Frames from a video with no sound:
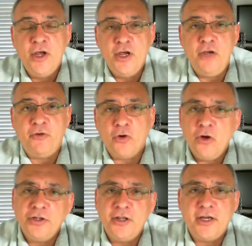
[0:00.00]
If you're
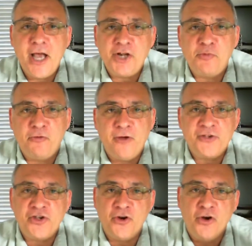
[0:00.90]
old to the Gadget
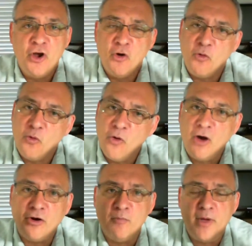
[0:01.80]
Professor,
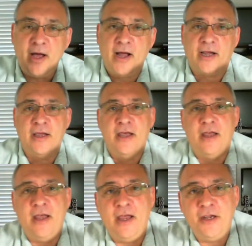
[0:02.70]
welcome back.
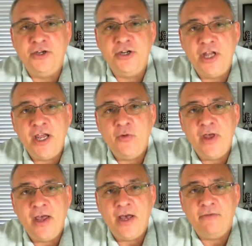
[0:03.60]
And today we
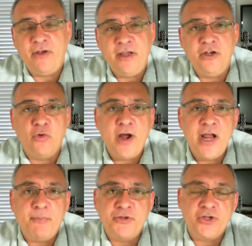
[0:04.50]
have a great
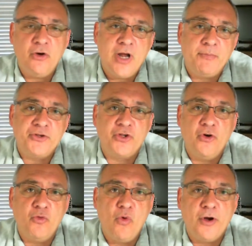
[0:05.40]
episode
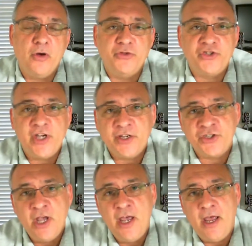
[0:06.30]

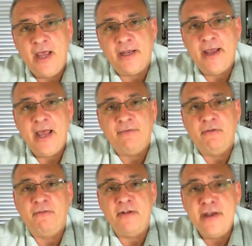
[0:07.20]
106. And I have a
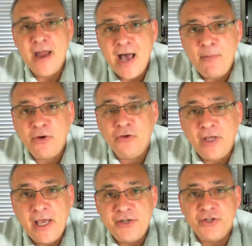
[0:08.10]
phenomenal
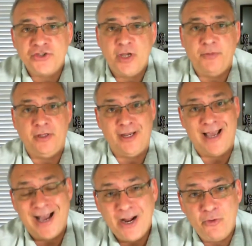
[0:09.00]
gadget, something that
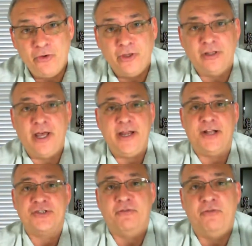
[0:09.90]
I really like. It's a